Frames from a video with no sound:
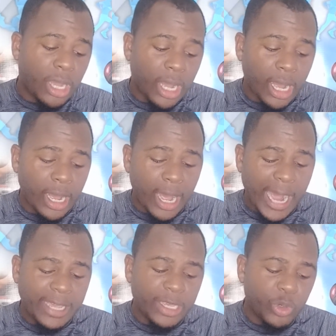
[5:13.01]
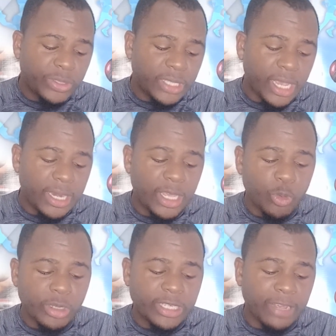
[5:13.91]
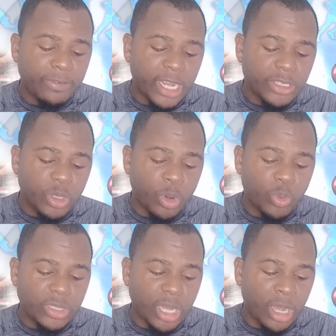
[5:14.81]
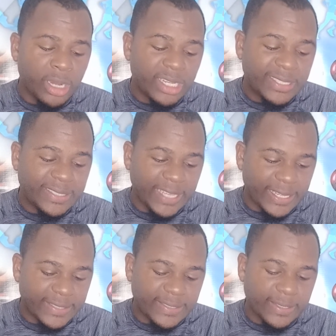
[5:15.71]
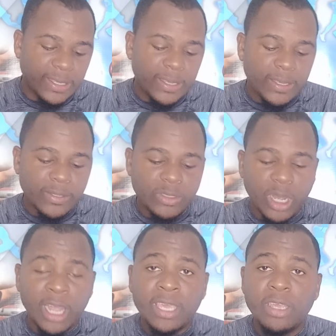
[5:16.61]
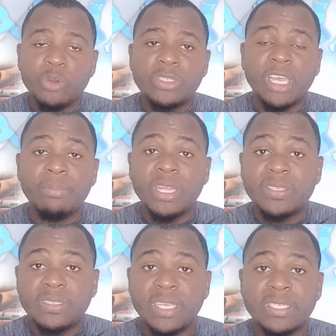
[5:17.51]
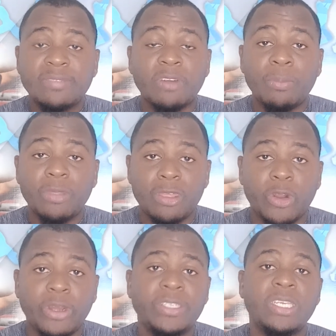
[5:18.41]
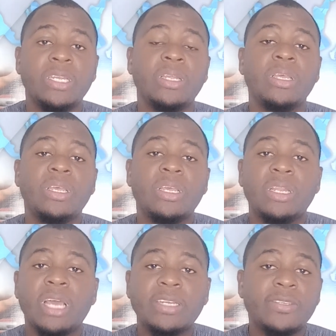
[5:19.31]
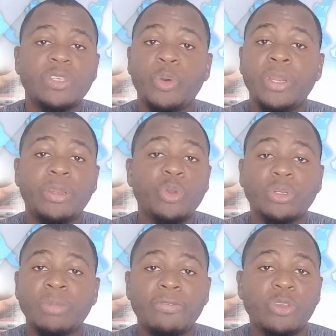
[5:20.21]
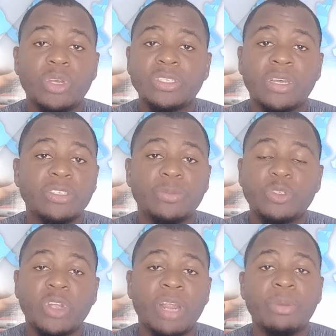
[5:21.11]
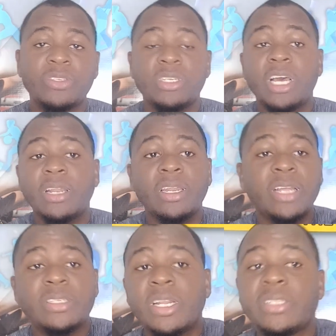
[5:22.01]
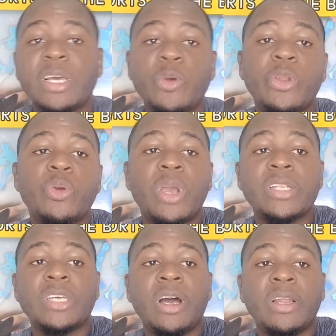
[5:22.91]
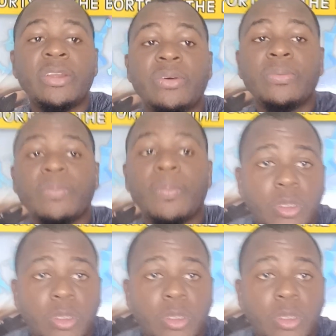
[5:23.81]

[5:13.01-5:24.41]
Akil Hussain, he was left not out on 6. So Akil Hussain made 6 from 13. That is how it looked, my viewers and subscribers. Not a good look at all, you know.